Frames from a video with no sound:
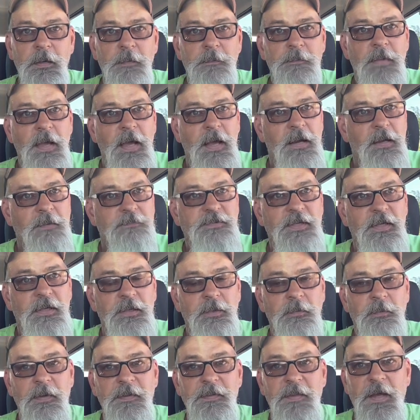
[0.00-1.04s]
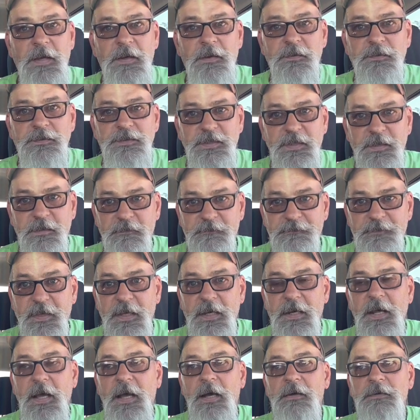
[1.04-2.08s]
Man, I'm telling you what, that girl's getting it
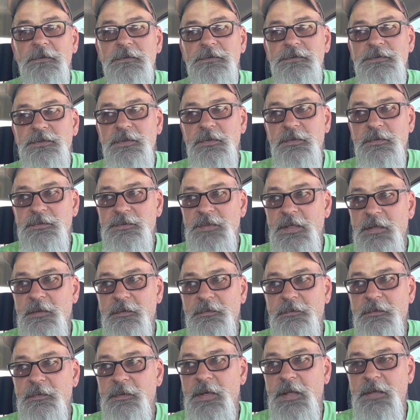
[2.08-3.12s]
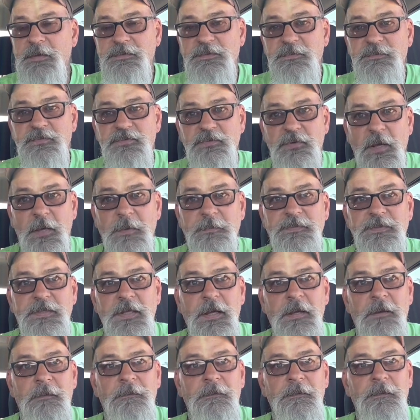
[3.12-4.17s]
figured out. She knows how to throw down some stripes
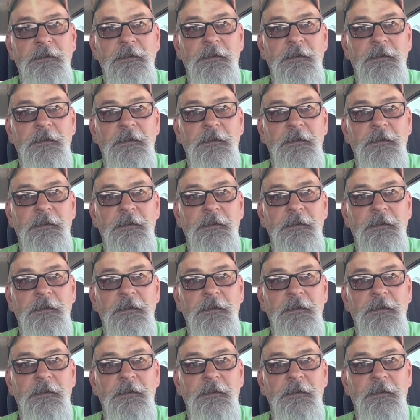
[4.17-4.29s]
now.